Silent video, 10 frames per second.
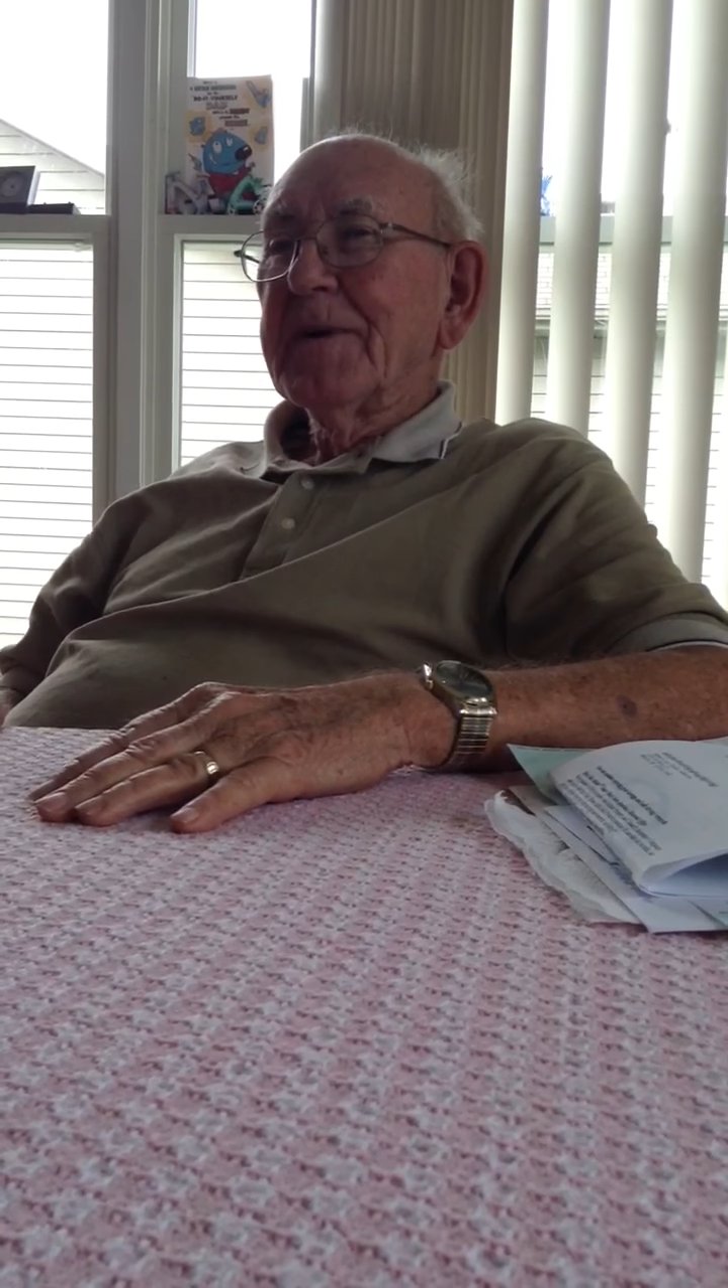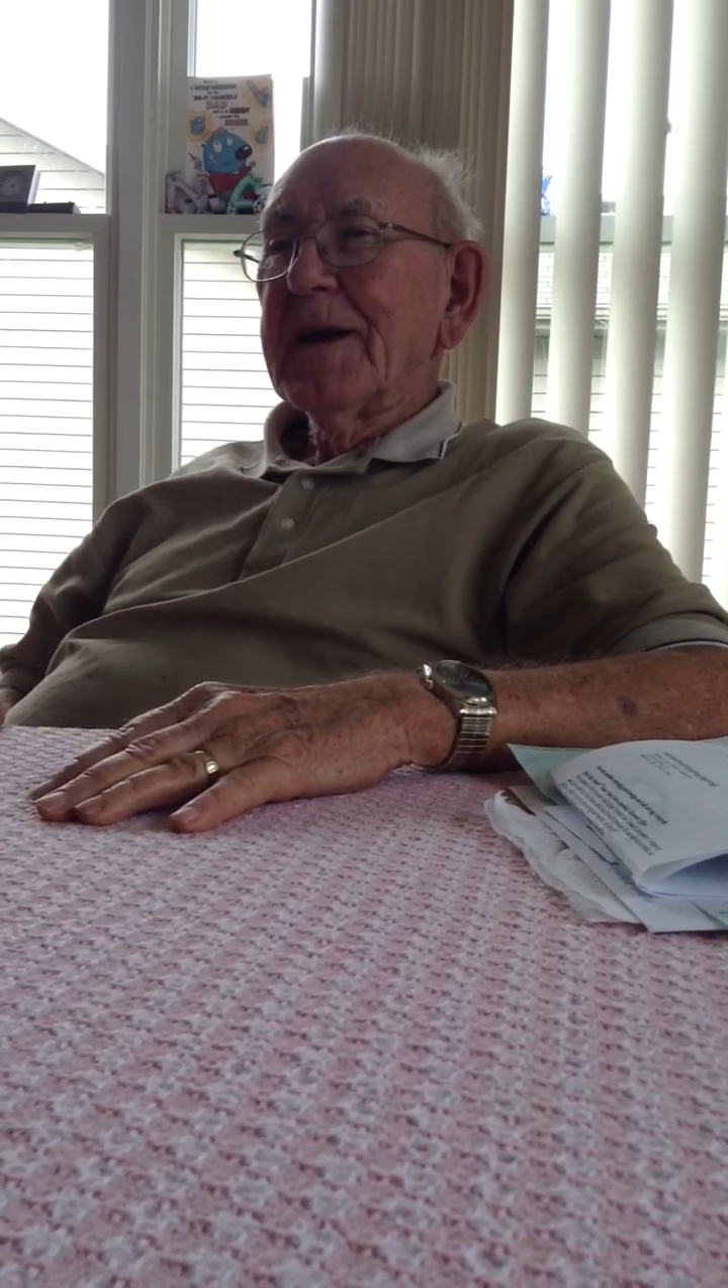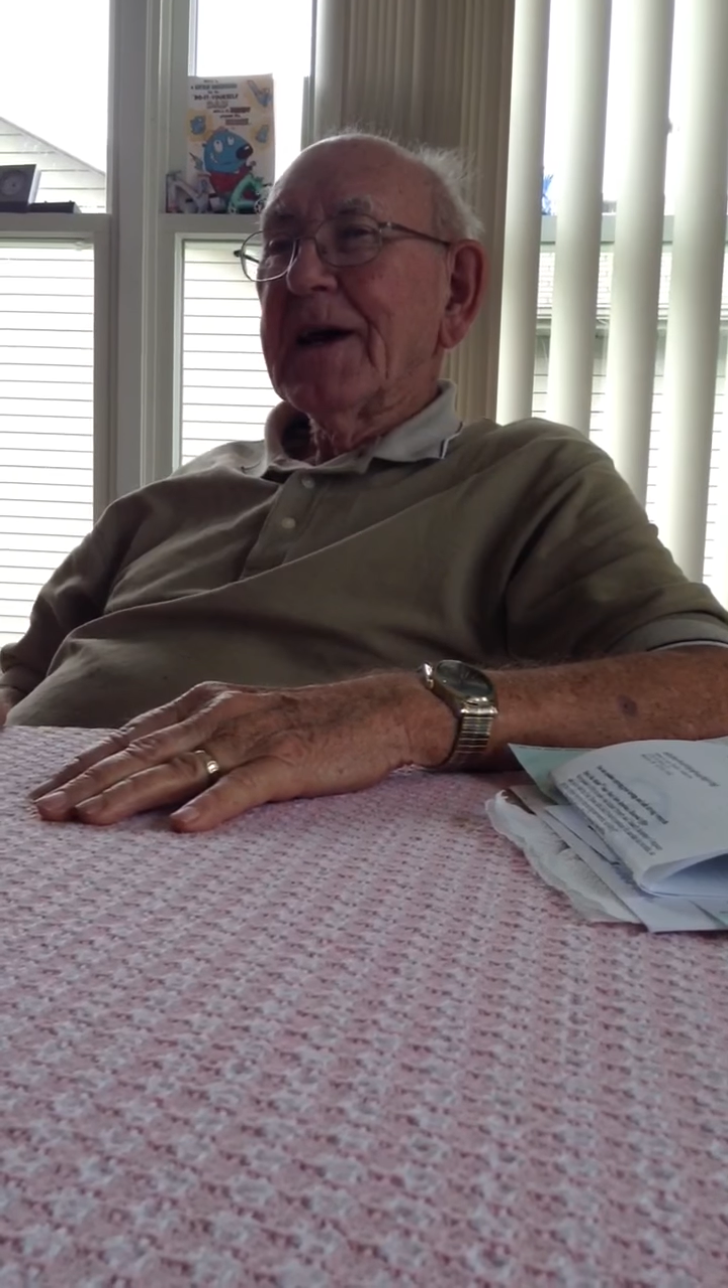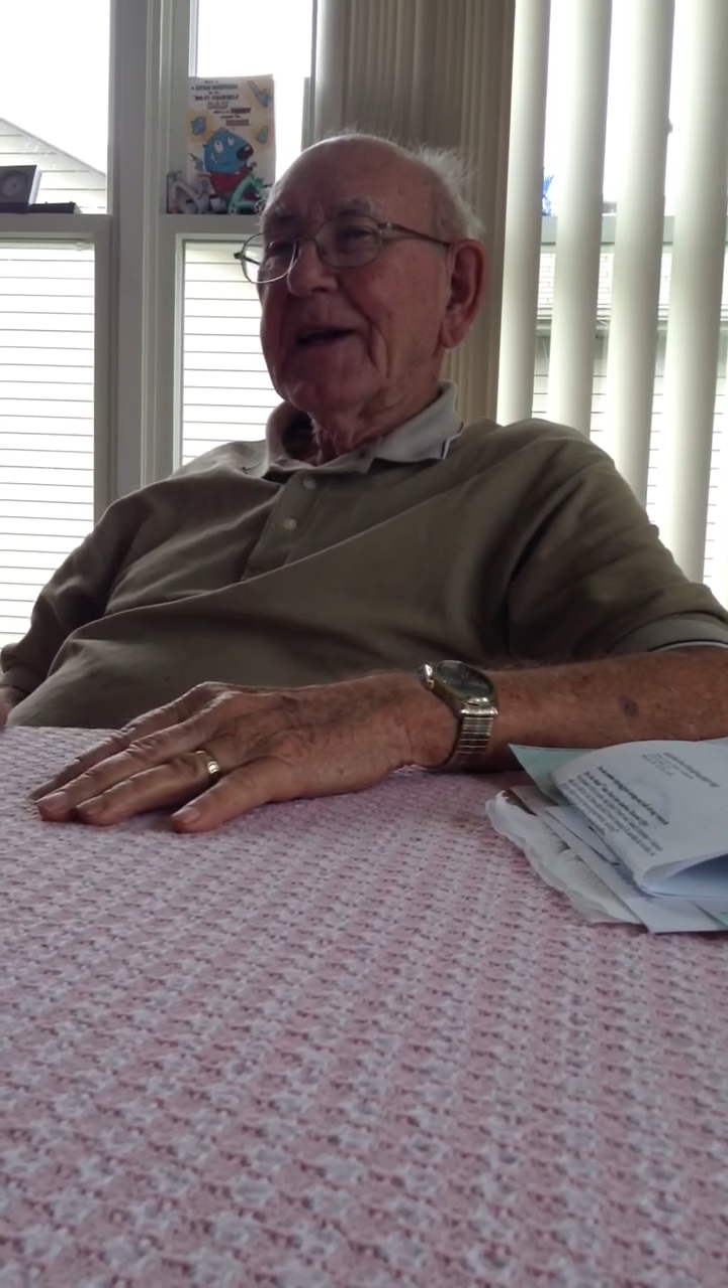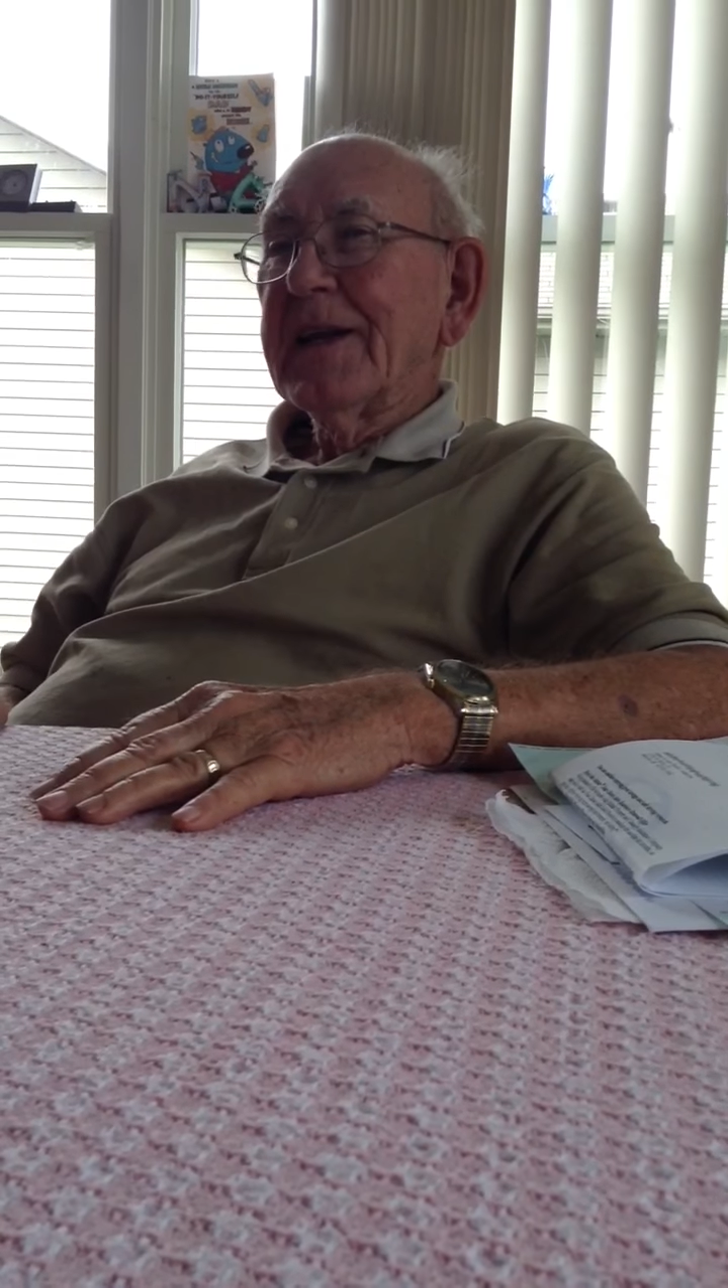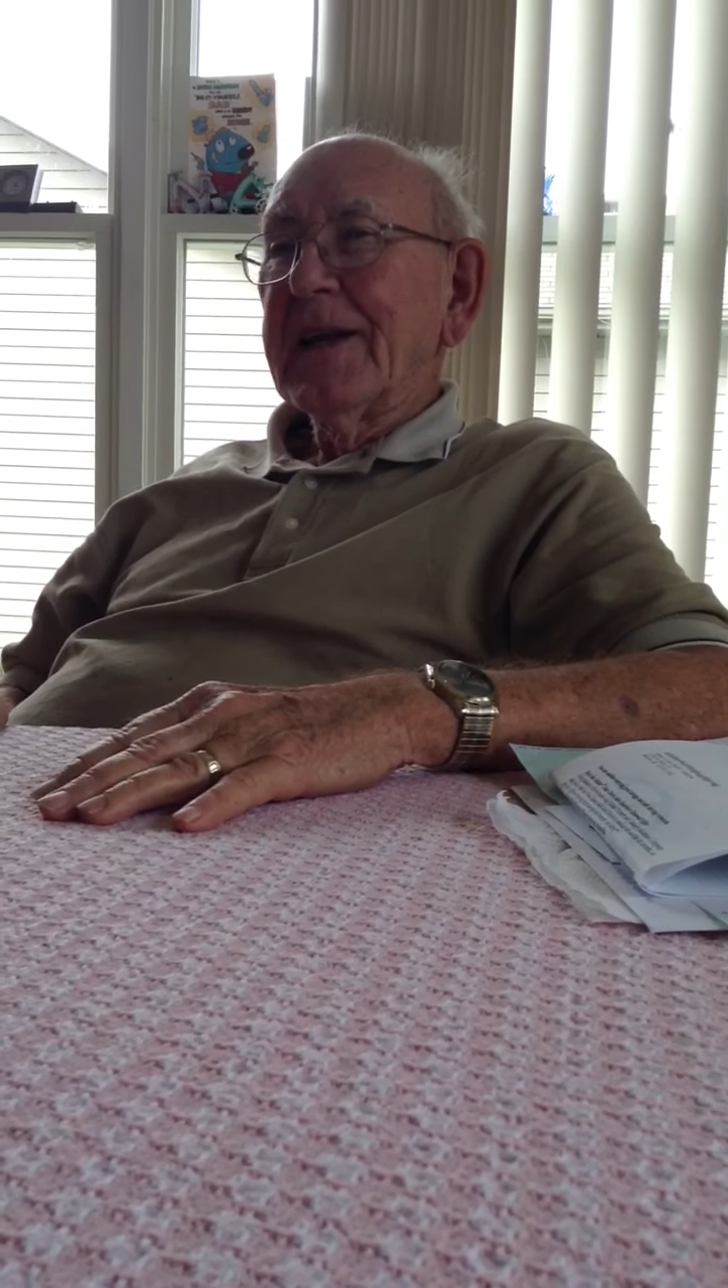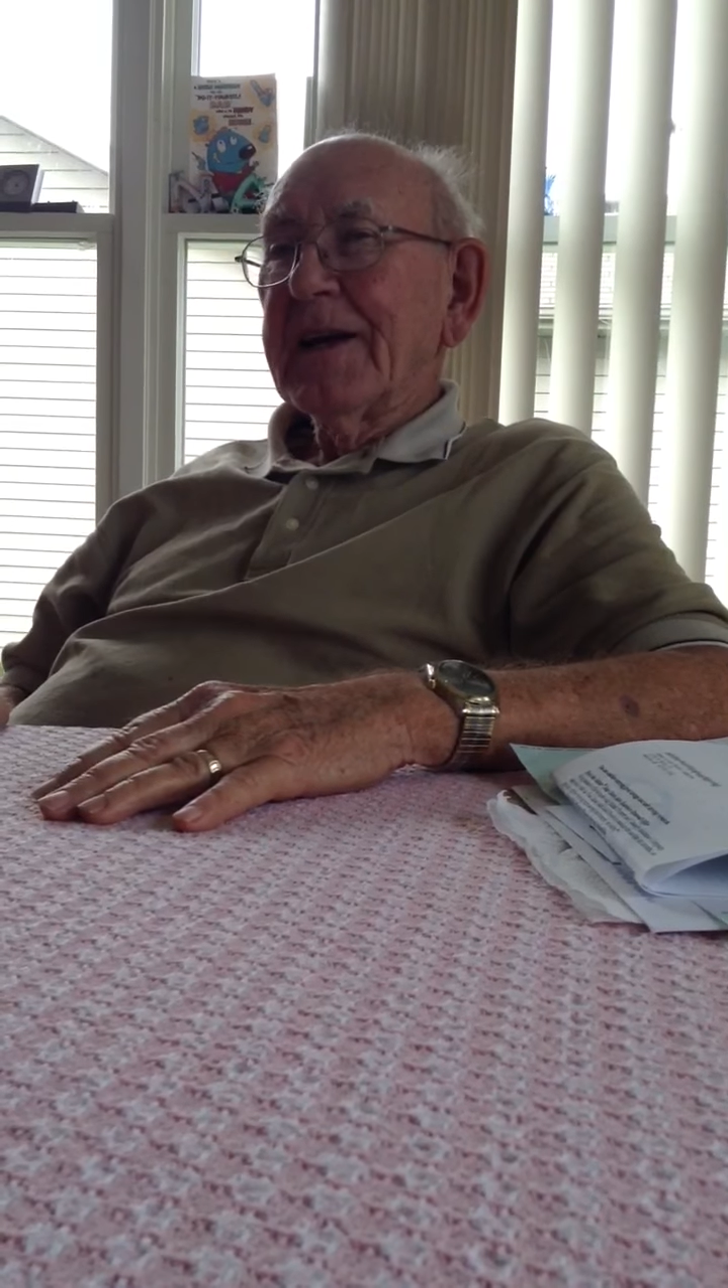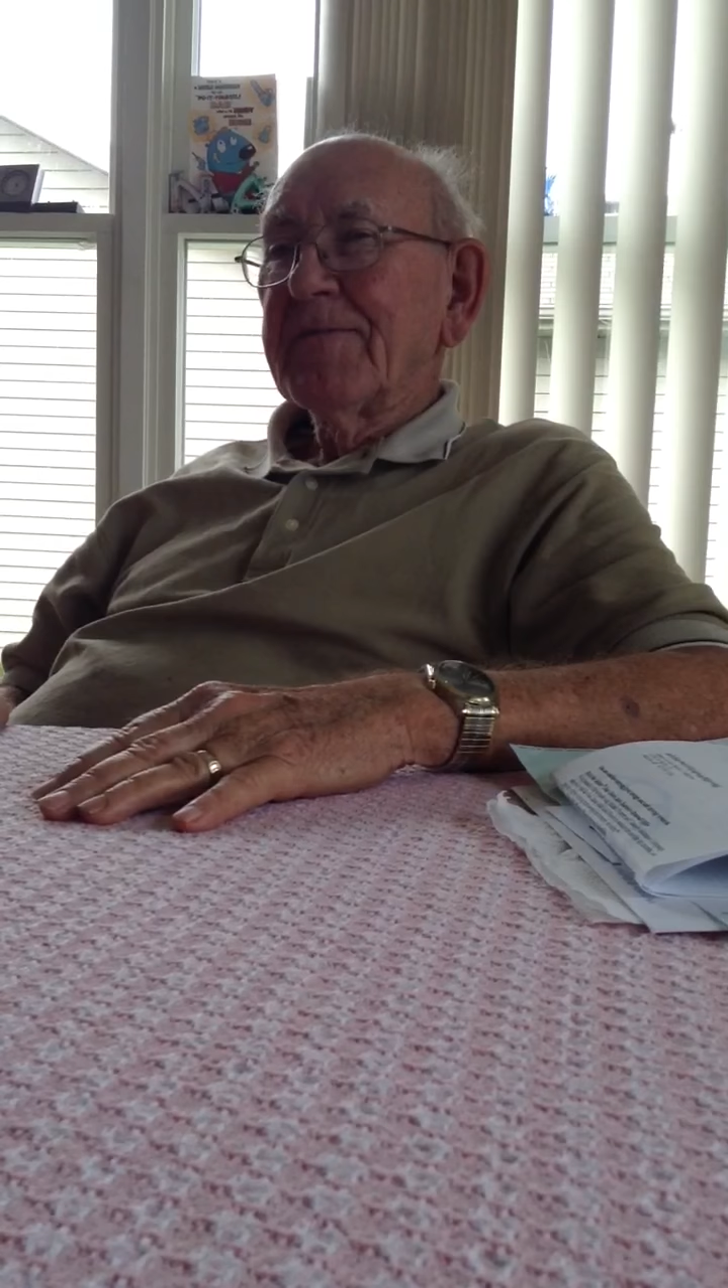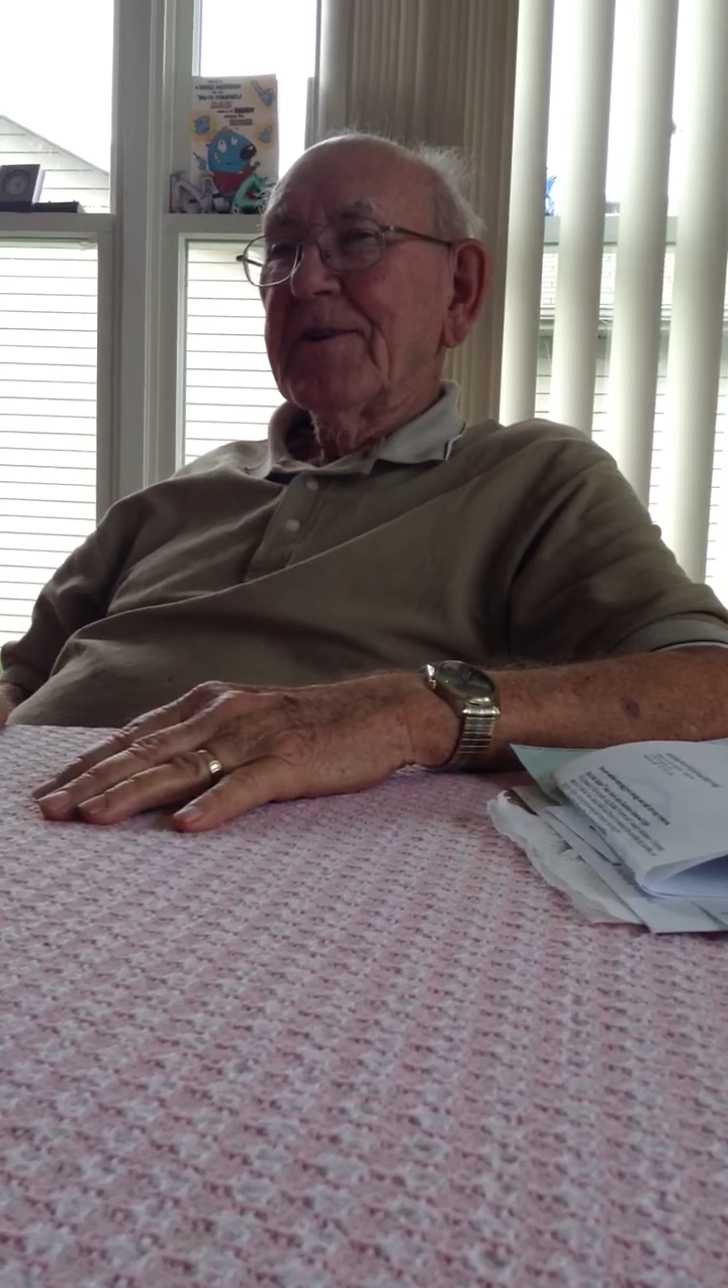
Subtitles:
And I didn't have